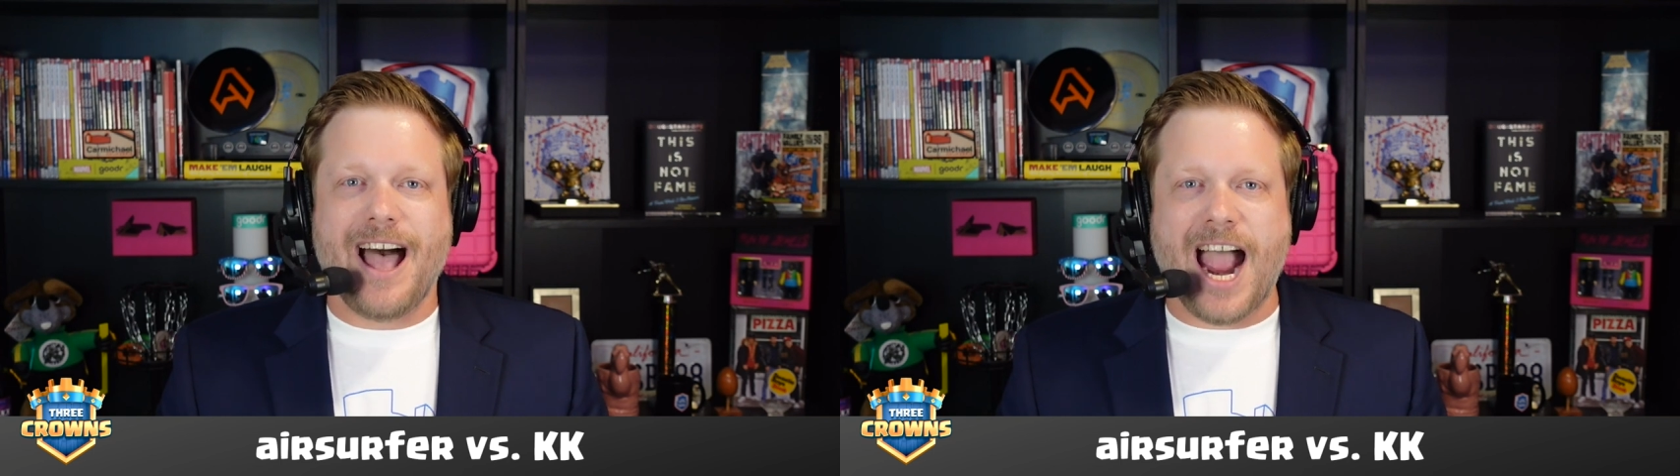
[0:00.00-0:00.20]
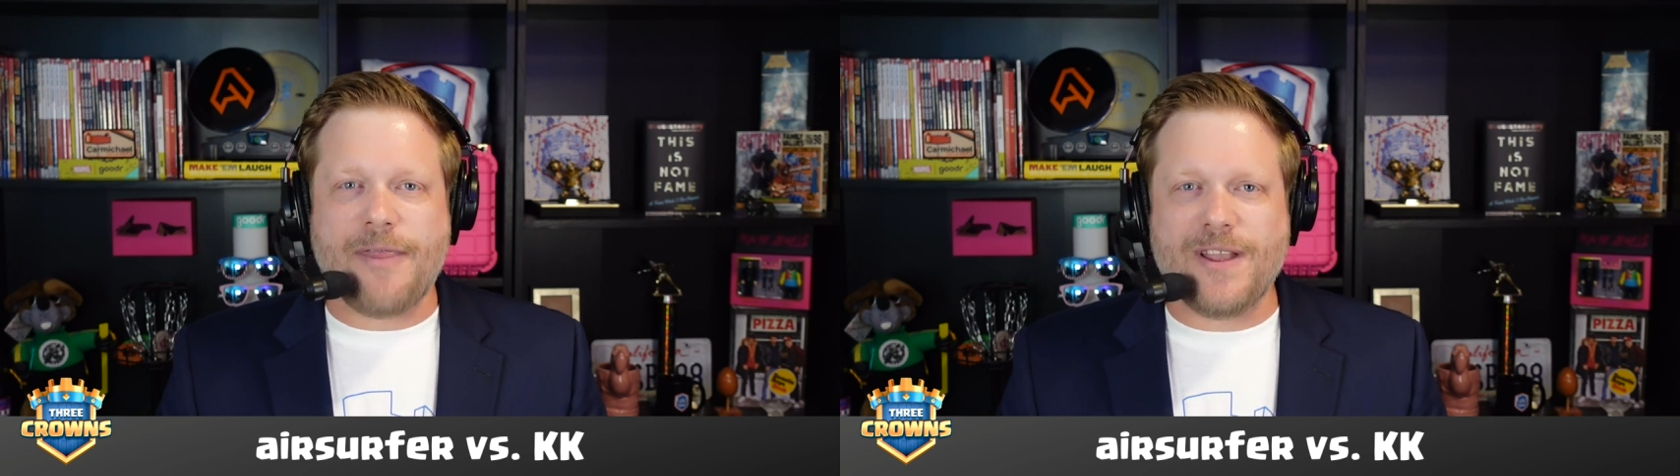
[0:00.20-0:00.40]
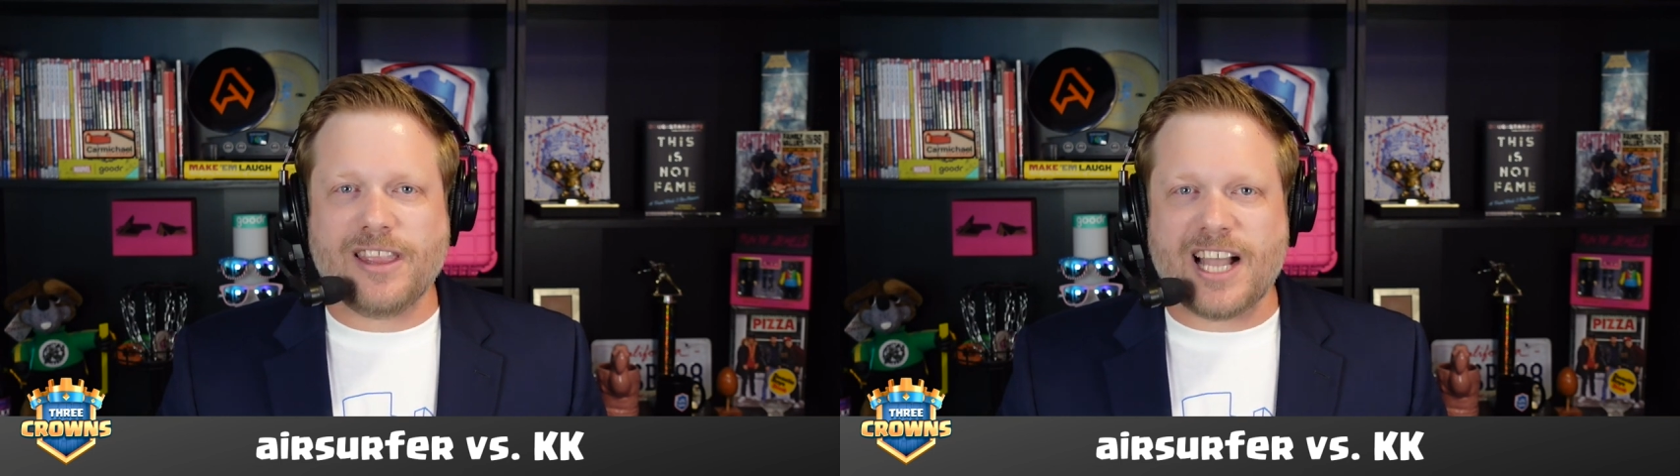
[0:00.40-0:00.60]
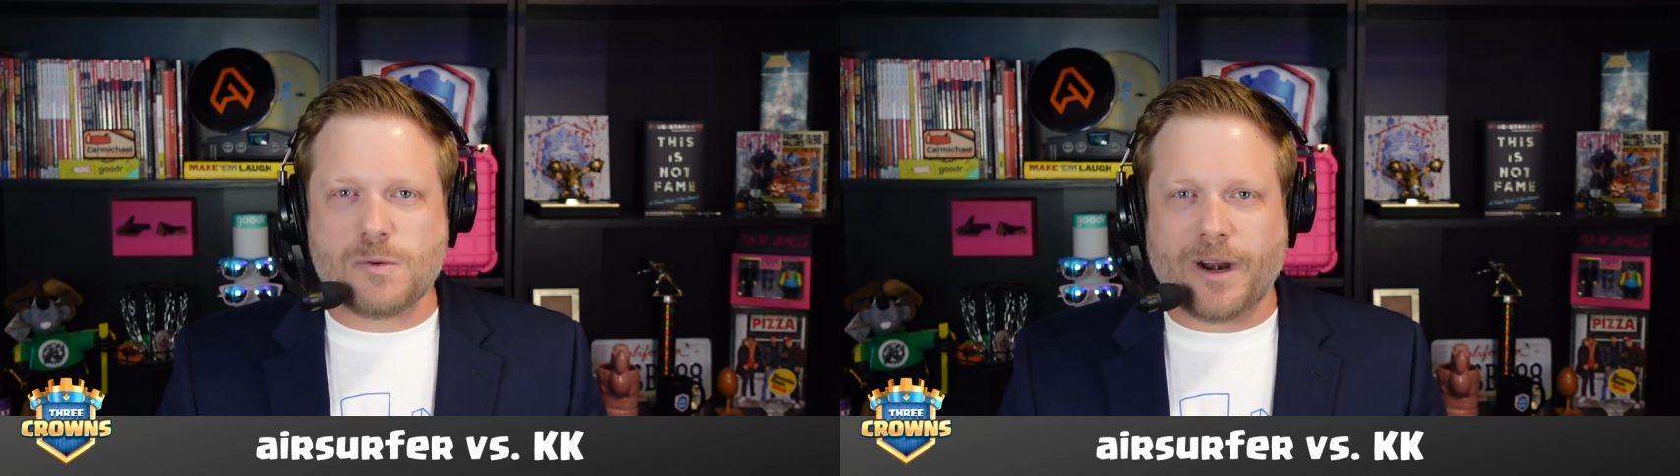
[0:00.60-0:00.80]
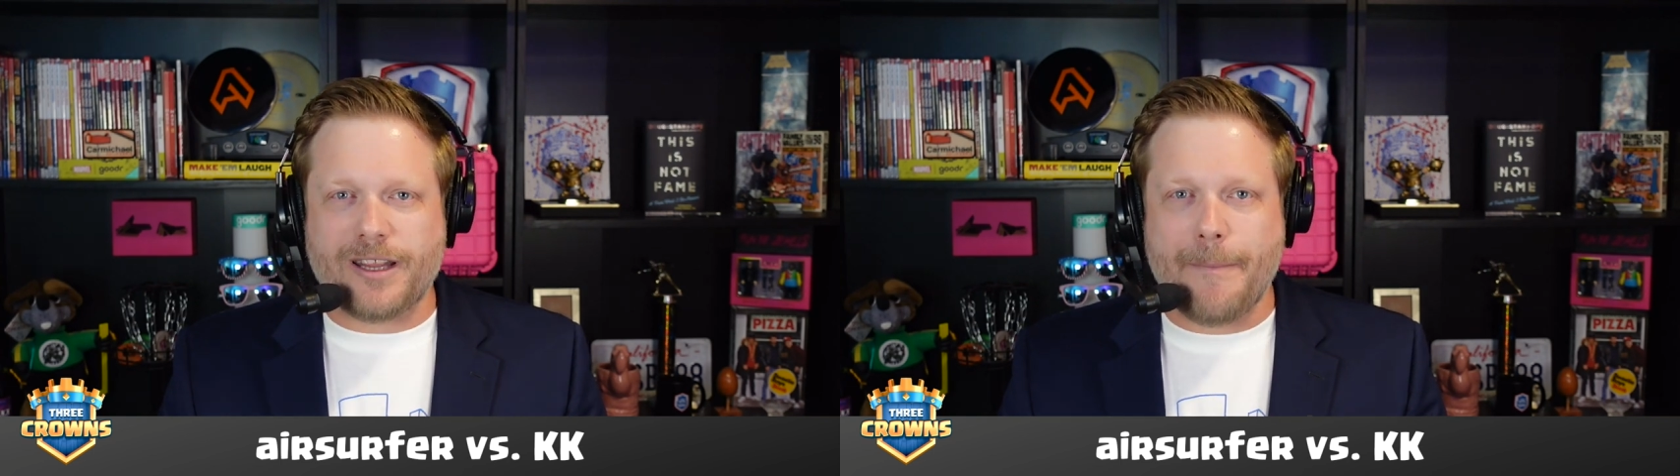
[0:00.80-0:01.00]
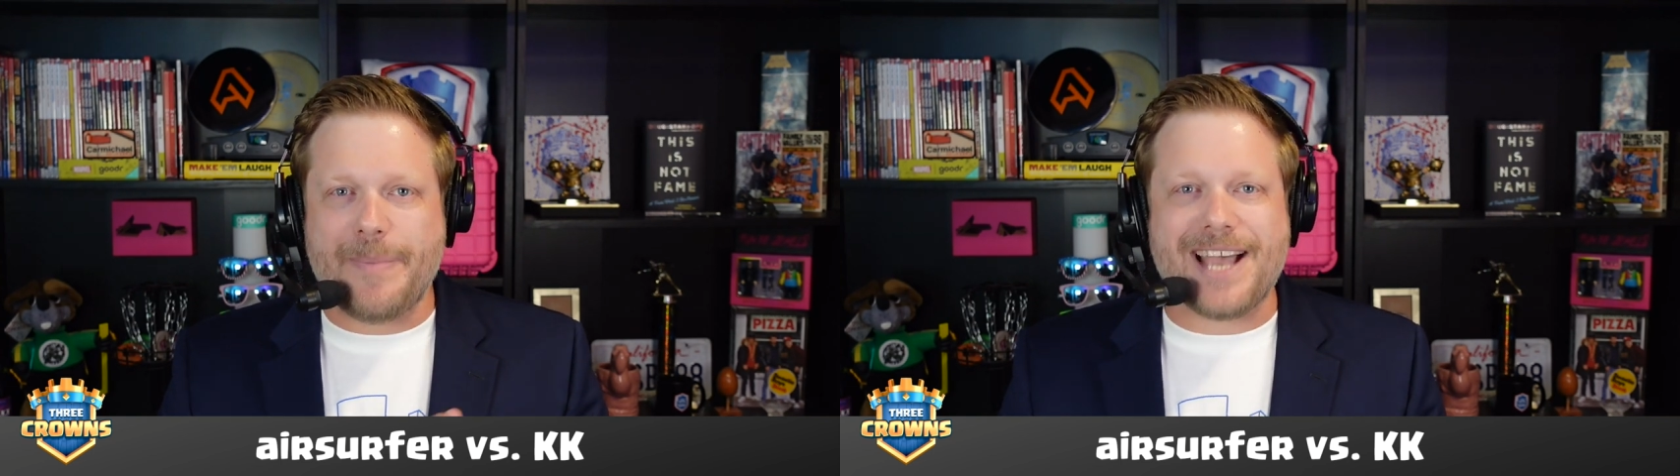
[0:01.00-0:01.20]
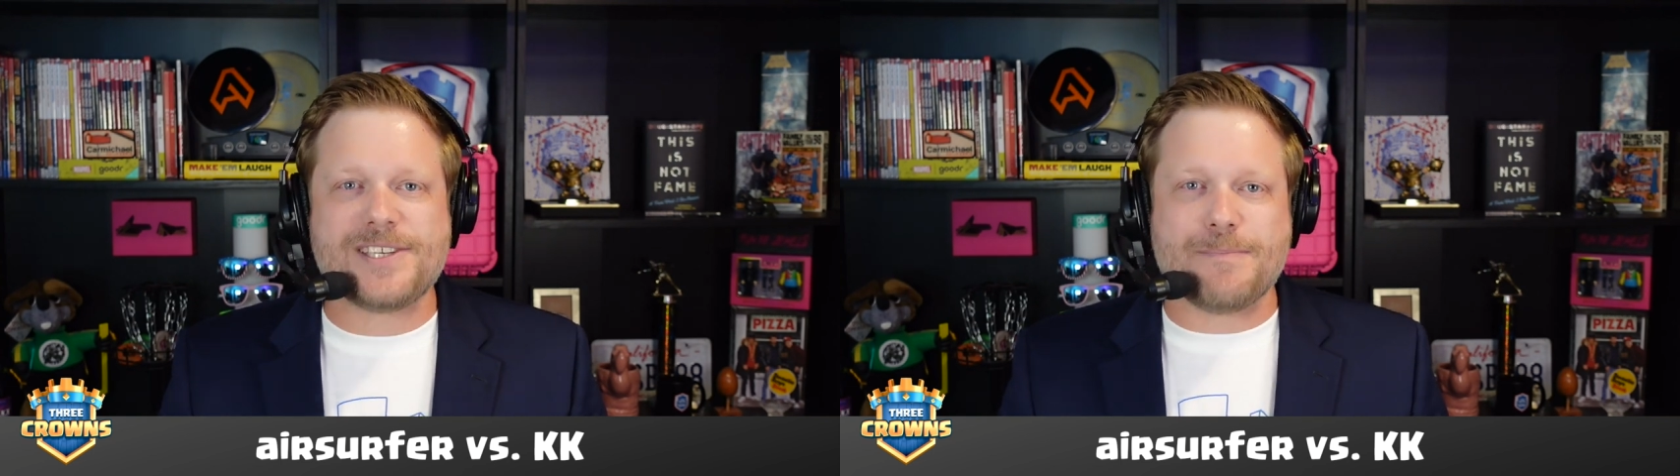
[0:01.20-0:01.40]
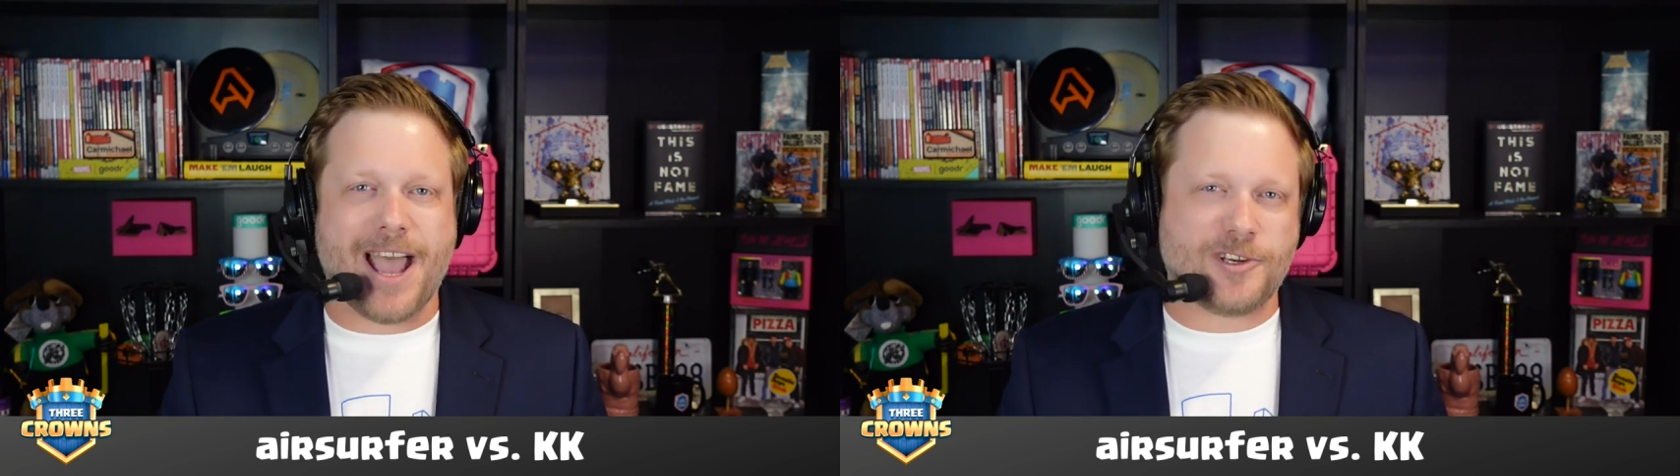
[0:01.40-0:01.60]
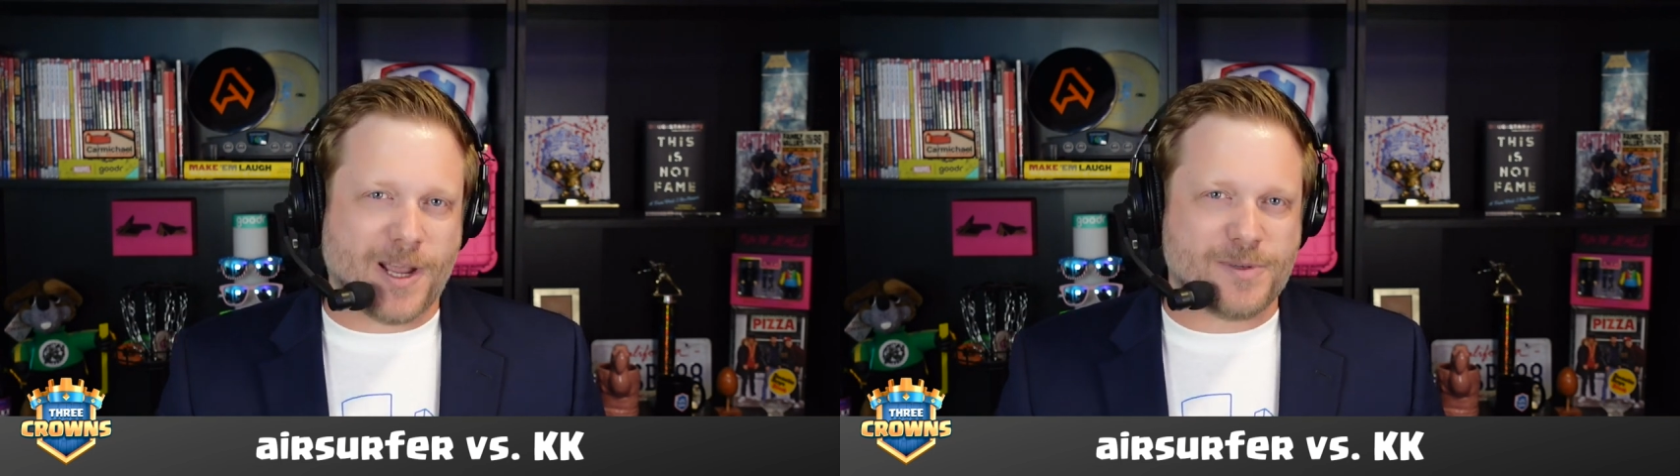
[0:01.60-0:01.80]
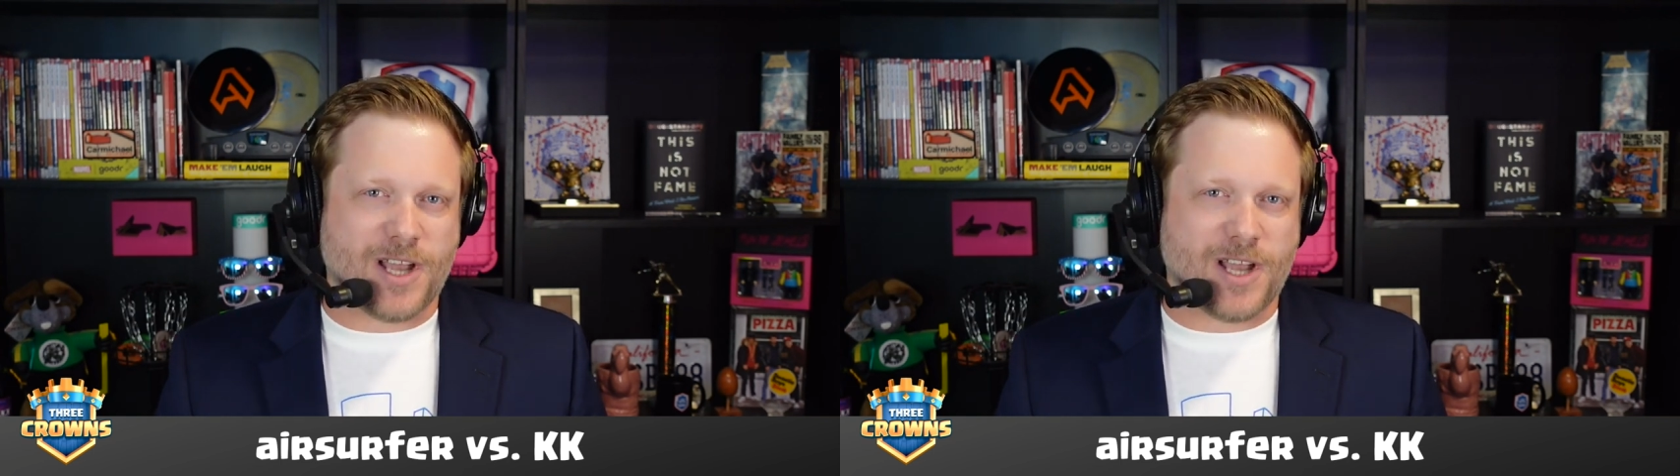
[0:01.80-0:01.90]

I think that's one of the best matchups